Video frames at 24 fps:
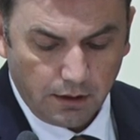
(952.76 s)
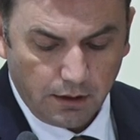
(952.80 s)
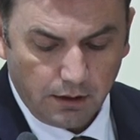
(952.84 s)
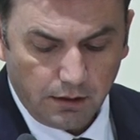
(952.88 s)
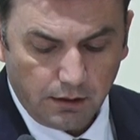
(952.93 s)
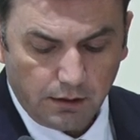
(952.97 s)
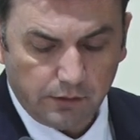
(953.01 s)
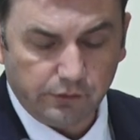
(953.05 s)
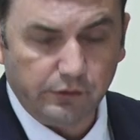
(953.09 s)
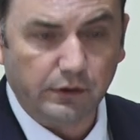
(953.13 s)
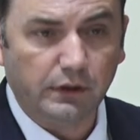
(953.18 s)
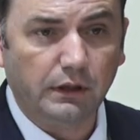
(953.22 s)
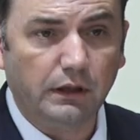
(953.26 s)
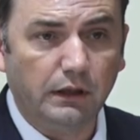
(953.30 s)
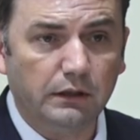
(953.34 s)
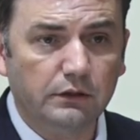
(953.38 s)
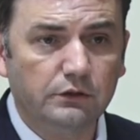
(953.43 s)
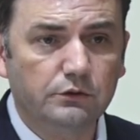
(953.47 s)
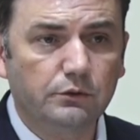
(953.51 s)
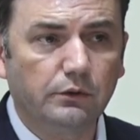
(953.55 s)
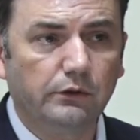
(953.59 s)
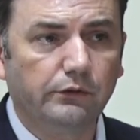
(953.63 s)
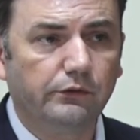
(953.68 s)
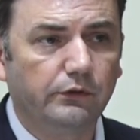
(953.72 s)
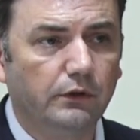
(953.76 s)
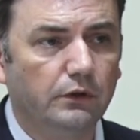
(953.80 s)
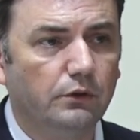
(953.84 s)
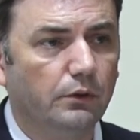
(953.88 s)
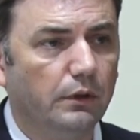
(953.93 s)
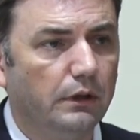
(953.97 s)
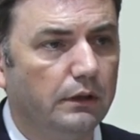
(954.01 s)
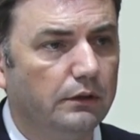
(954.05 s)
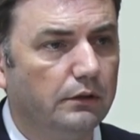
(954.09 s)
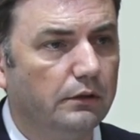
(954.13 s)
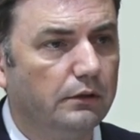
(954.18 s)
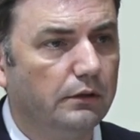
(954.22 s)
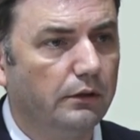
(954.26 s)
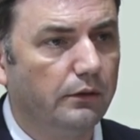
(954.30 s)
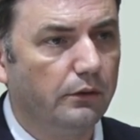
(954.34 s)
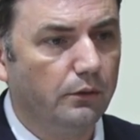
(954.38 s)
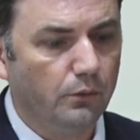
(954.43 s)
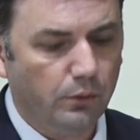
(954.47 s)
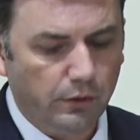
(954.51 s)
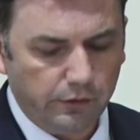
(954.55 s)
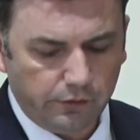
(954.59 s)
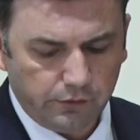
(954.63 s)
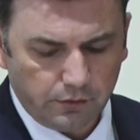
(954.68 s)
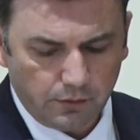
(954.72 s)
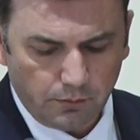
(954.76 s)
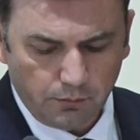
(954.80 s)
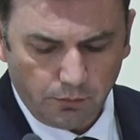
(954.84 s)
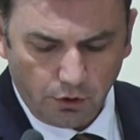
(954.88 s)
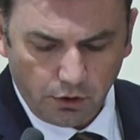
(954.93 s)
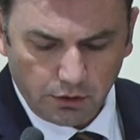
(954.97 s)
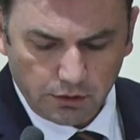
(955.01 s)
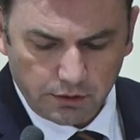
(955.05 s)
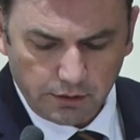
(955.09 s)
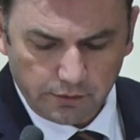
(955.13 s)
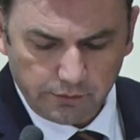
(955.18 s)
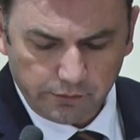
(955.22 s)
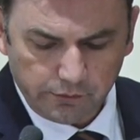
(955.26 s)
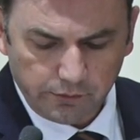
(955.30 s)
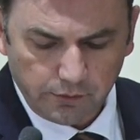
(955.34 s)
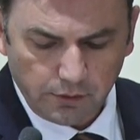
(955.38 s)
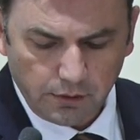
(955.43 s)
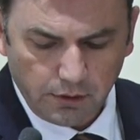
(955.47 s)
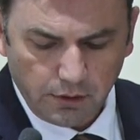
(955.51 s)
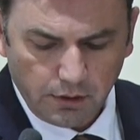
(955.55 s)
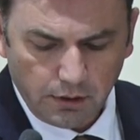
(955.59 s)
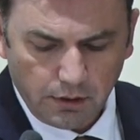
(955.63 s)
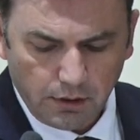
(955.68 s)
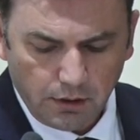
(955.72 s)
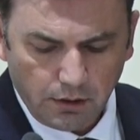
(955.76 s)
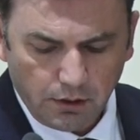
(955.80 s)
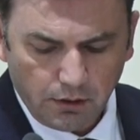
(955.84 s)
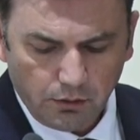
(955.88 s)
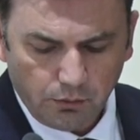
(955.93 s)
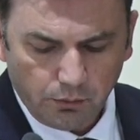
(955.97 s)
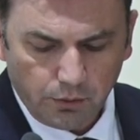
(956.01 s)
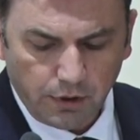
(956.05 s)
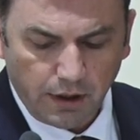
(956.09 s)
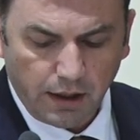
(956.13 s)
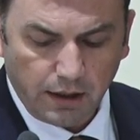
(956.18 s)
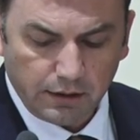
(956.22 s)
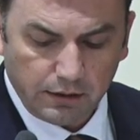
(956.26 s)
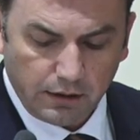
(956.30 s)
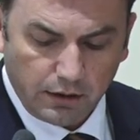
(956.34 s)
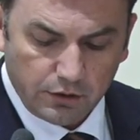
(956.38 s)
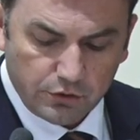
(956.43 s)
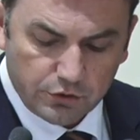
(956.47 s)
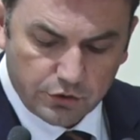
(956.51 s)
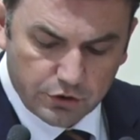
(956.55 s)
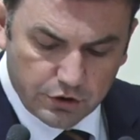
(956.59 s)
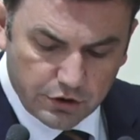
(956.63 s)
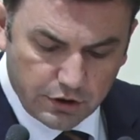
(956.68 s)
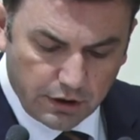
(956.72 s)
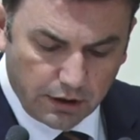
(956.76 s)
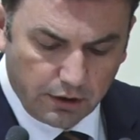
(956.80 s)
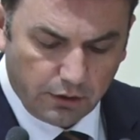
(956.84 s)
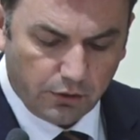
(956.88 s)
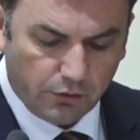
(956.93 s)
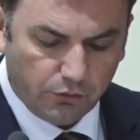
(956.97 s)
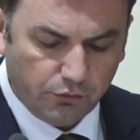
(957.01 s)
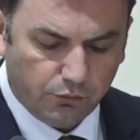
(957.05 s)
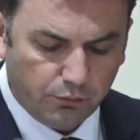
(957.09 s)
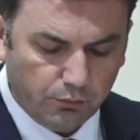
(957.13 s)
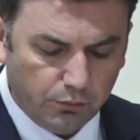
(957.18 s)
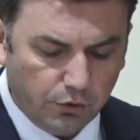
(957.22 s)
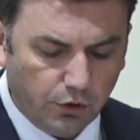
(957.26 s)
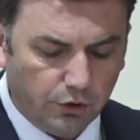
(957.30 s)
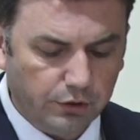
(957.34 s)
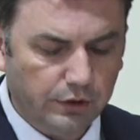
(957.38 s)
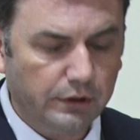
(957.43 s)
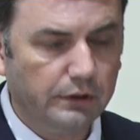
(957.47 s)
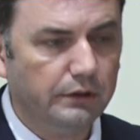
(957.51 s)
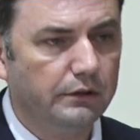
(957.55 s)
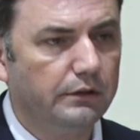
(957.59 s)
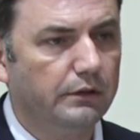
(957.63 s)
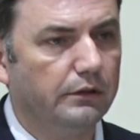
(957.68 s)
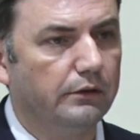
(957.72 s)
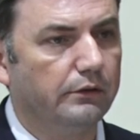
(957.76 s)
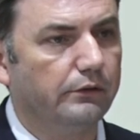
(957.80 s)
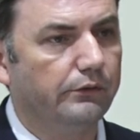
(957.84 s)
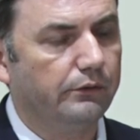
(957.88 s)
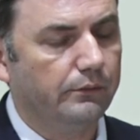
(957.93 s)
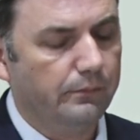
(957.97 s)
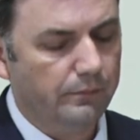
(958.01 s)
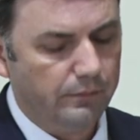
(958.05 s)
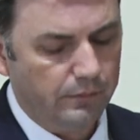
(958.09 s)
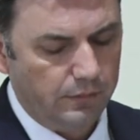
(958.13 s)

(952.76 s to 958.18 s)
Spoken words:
As a country situated in the Western Balkans, we had our share of blood and tears,